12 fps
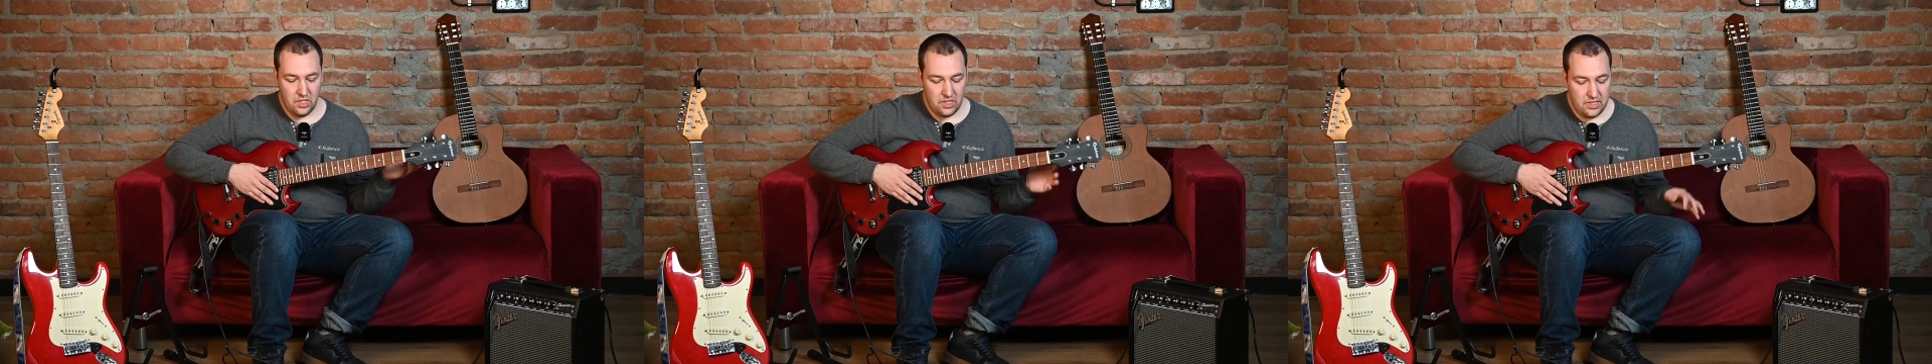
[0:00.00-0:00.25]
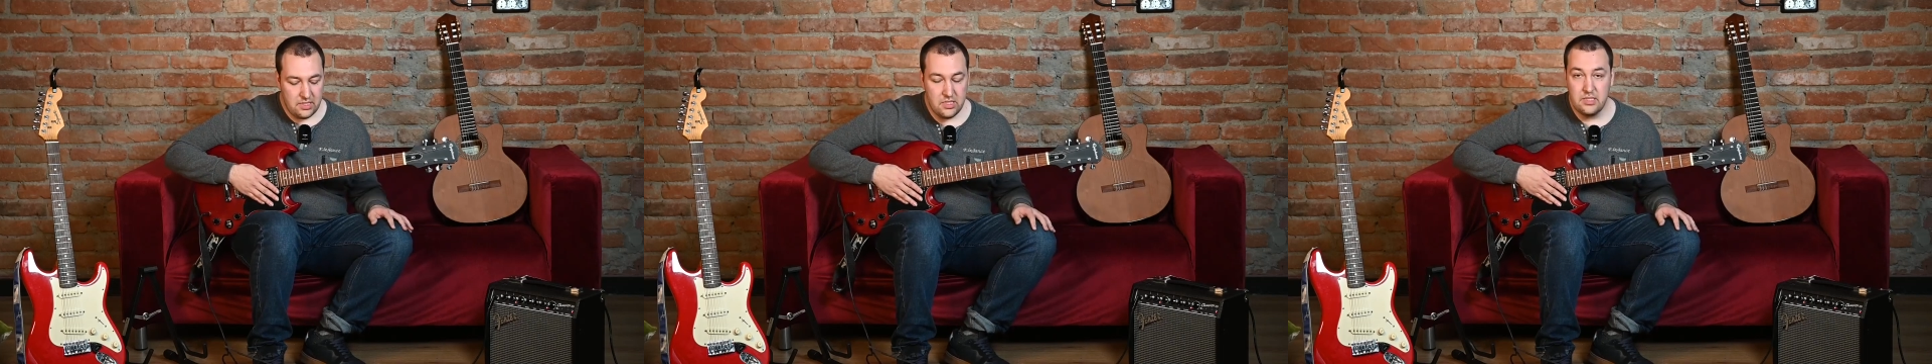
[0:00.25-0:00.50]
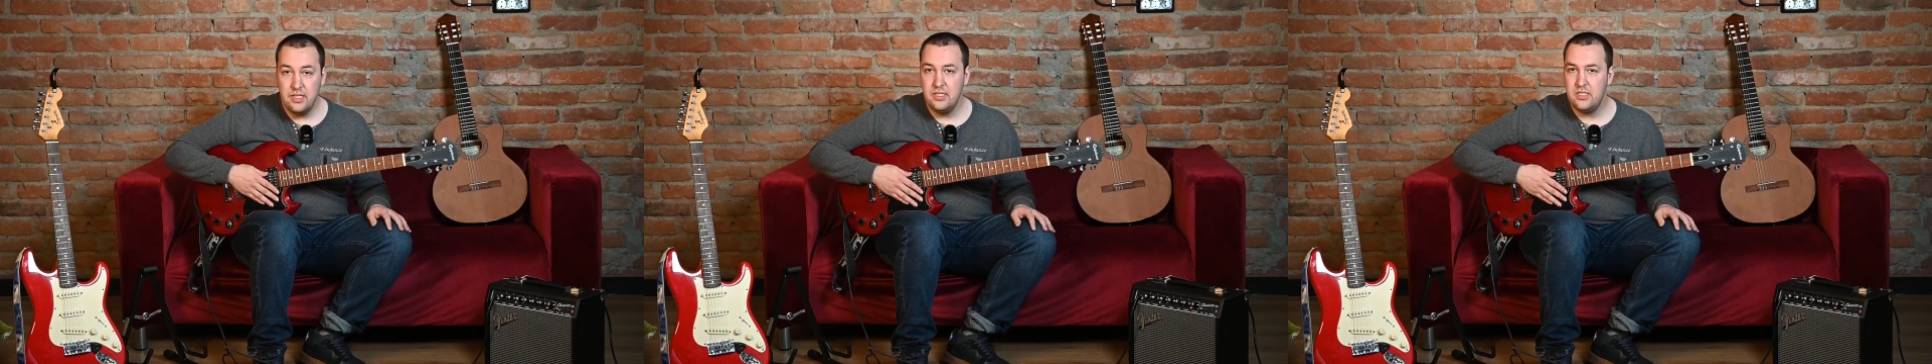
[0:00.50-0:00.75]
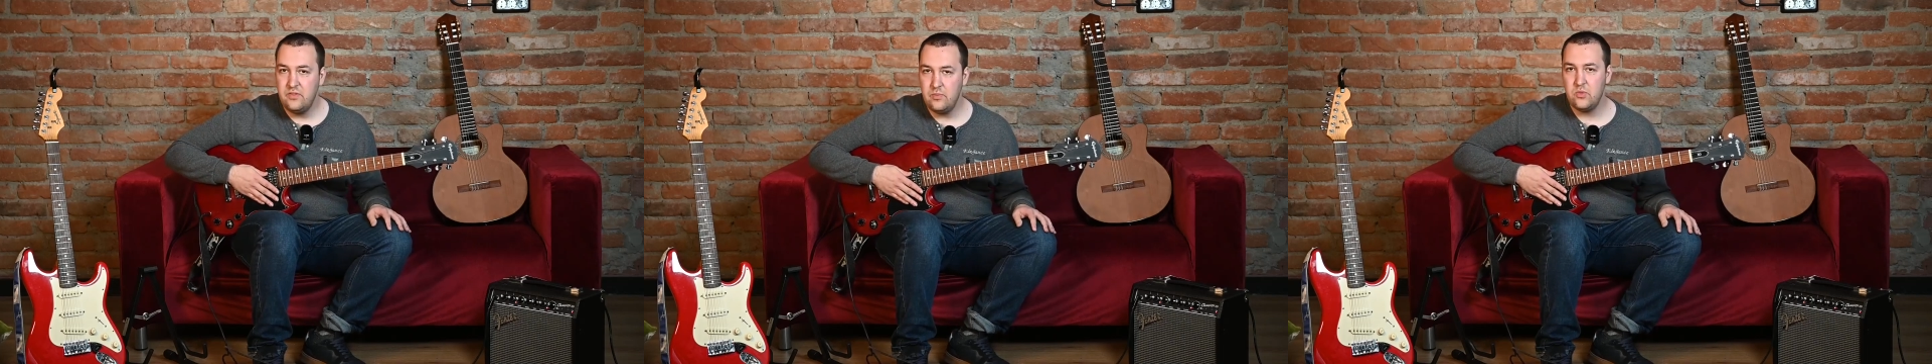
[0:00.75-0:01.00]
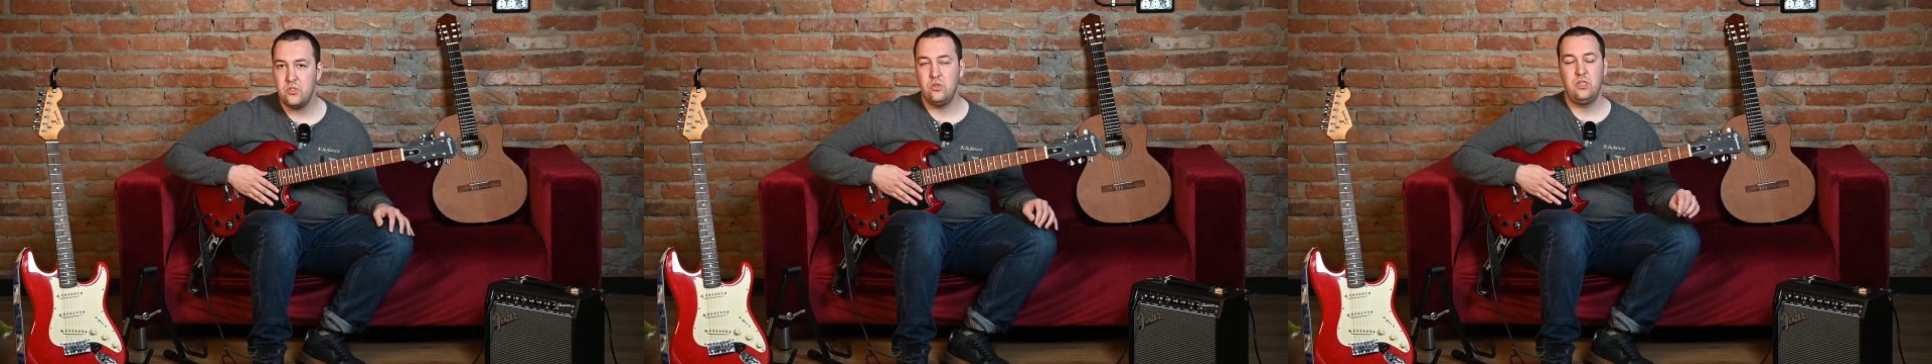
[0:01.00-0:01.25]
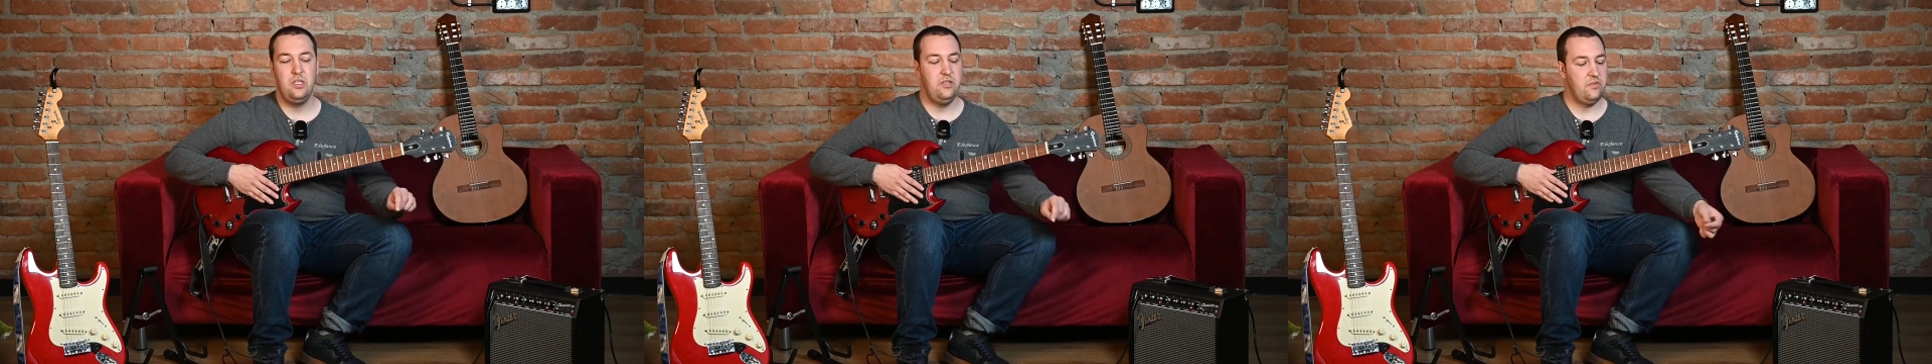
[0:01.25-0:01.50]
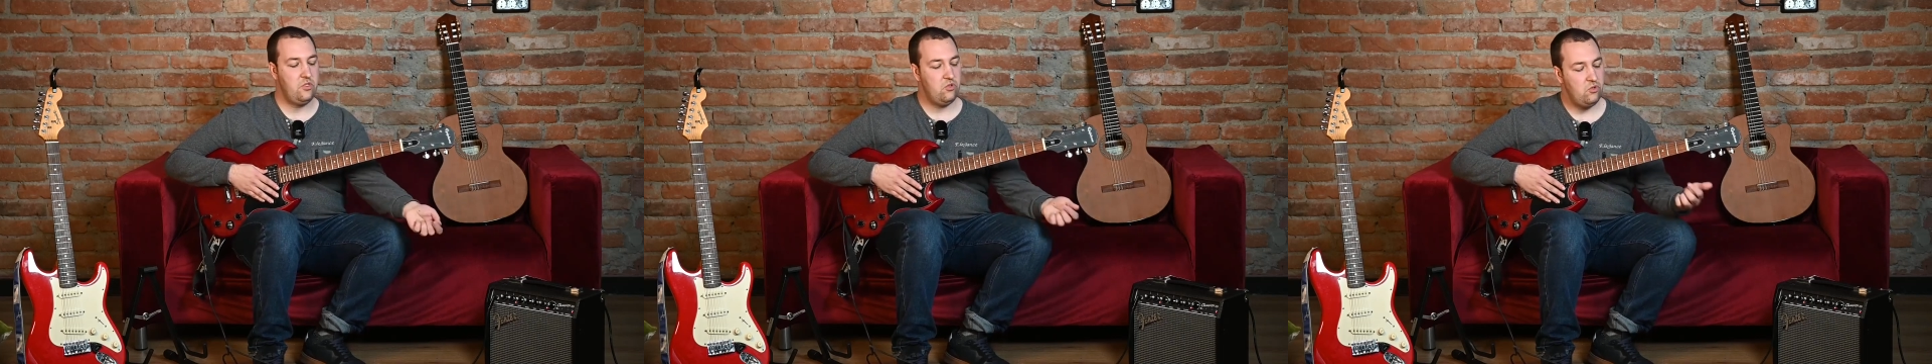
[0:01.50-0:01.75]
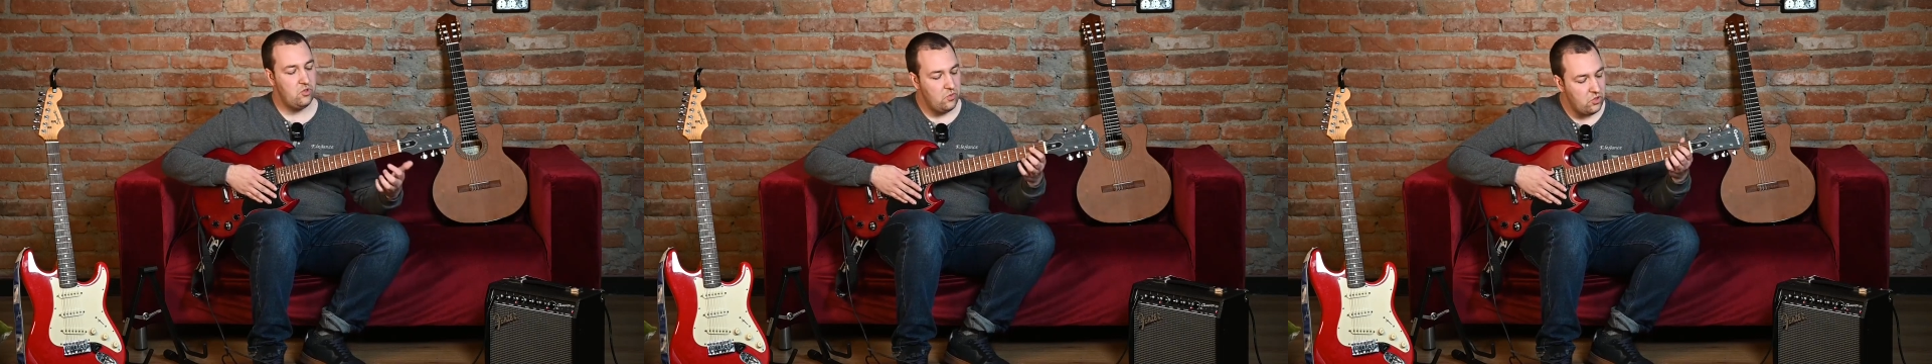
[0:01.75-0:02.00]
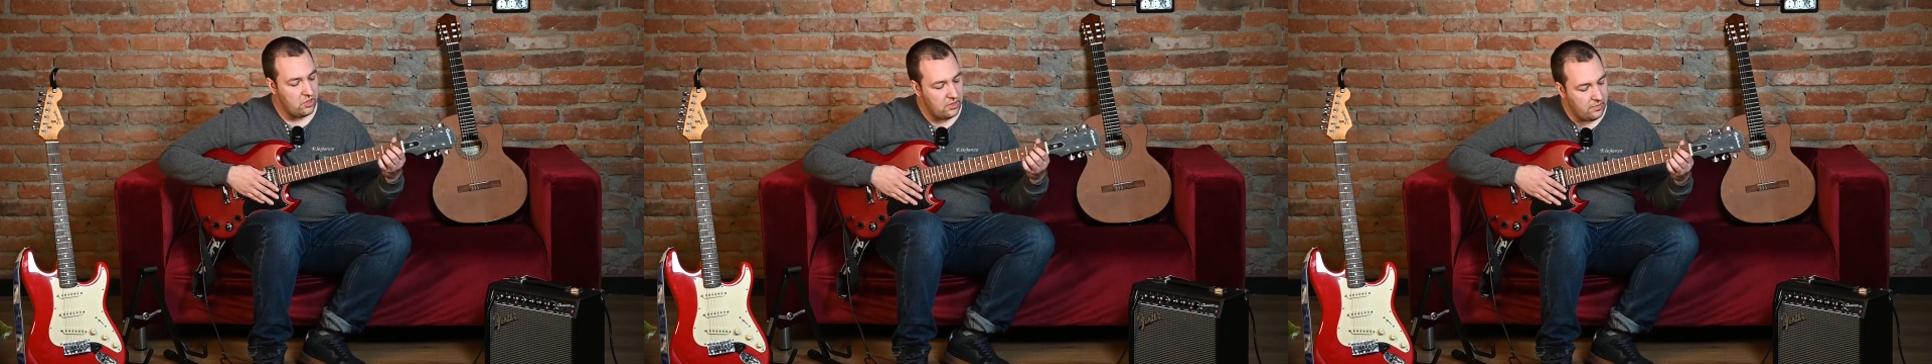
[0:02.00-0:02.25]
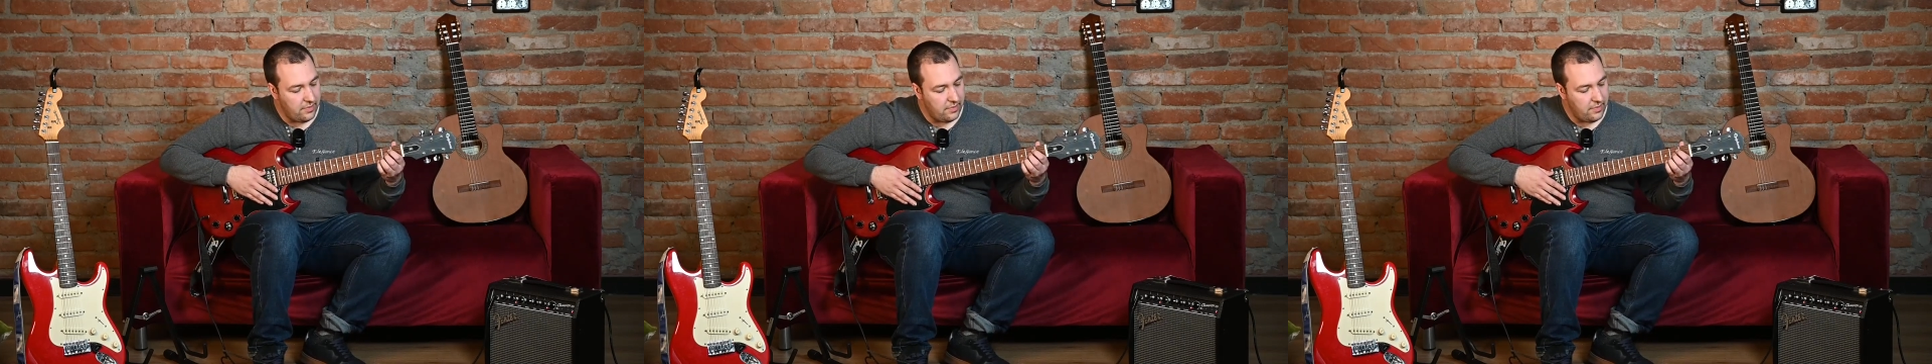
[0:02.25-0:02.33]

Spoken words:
1, 2, 3, 4,